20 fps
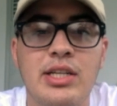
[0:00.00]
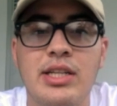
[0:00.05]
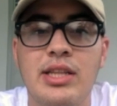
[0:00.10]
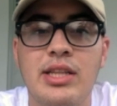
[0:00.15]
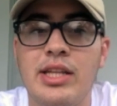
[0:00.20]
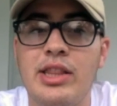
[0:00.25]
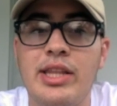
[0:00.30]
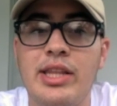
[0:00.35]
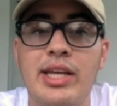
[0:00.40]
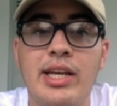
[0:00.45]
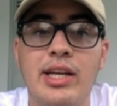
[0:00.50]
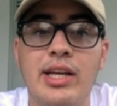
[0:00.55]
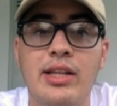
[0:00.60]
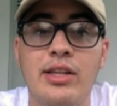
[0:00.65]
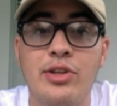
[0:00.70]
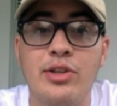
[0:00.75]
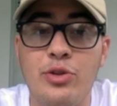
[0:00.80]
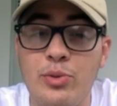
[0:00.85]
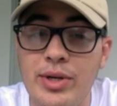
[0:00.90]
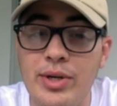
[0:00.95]

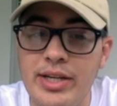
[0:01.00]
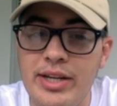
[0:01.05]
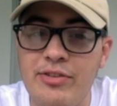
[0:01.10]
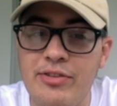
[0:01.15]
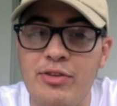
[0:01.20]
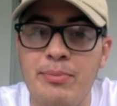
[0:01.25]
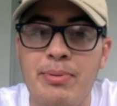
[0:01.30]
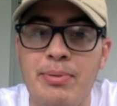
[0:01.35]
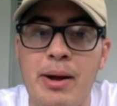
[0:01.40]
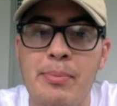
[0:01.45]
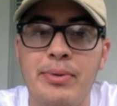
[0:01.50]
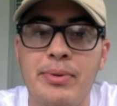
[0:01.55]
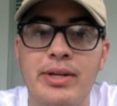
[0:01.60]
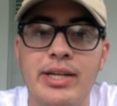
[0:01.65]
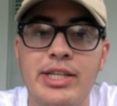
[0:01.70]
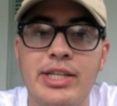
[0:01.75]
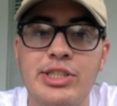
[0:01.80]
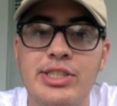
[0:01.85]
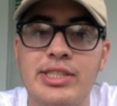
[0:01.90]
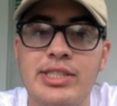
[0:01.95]
The three different
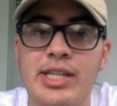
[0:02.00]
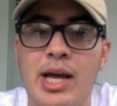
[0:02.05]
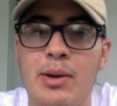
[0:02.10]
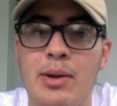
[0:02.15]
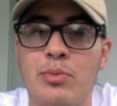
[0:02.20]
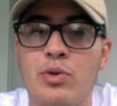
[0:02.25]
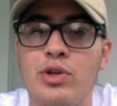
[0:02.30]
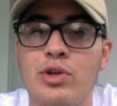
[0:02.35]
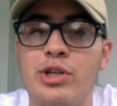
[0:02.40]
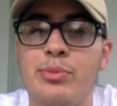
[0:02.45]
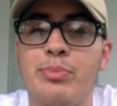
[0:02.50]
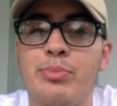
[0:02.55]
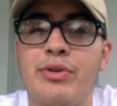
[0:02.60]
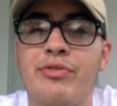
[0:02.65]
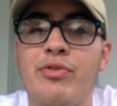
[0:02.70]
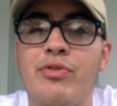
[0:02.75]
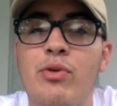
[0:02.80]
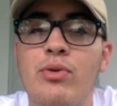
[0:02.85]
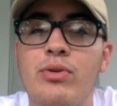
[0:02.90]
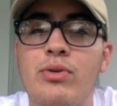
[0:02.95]
populations that I'm going to be
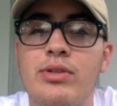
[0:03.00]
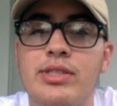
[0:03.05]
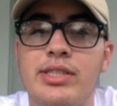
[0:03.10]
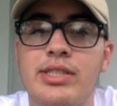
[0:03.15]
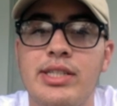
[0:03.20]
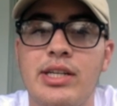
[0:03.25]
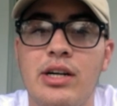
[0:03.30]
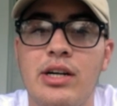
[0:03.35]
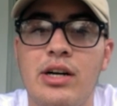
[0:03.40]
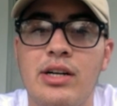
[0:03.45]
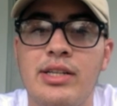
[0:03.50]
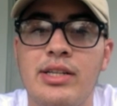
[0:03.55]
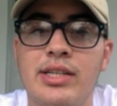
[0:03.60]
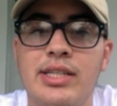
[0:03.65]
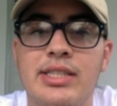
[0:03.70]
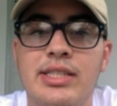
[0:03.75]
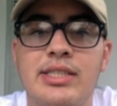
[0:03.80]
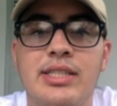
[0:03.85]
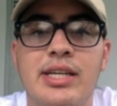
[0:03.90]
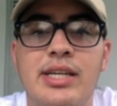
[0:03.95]
focusing on
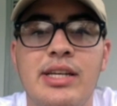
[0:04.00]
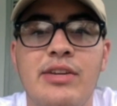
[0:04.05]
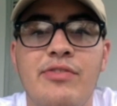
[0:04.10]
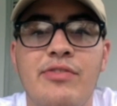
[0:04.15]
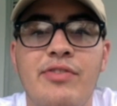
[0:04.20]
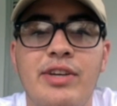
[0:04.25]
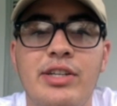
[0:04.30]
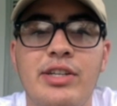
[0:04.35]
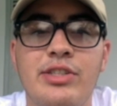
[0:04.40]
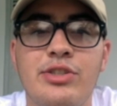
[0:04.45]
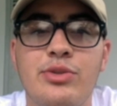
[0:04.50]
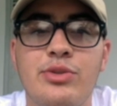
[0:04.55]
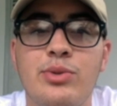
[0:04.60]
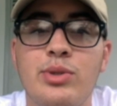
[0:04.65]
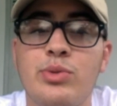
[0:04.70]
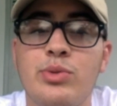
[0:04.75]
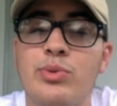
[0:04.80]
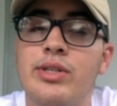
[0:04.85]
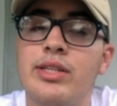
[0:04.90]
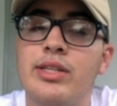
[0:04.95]
is
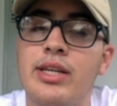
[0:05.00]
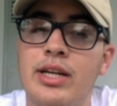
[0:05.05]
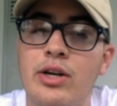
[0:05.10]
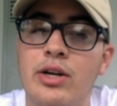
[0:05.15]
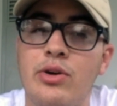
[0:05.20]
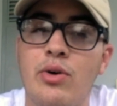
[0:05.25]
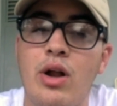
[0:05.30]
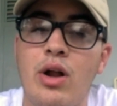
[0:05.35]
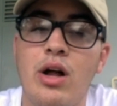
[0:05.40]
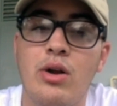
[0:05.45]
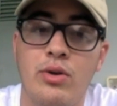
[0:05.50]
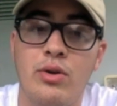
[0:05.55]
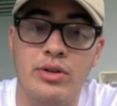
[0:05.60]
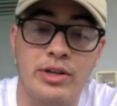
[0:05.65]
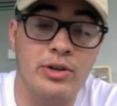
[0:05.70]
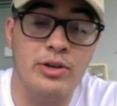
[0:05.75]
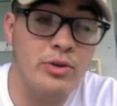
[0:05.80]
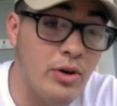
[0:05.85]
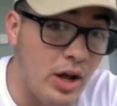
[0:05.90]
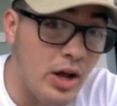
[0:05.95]
individuals with
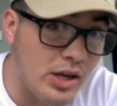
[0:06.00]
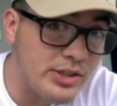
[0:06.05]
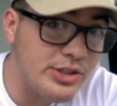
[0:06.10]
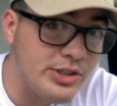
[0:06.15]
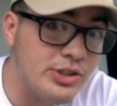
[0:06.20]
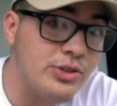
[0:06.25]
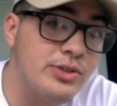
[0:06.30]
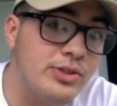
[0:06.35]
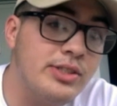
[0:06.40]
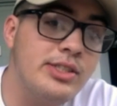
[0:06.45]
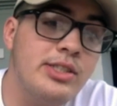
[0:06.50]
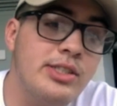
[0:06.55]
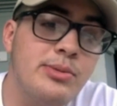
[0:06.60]
neurological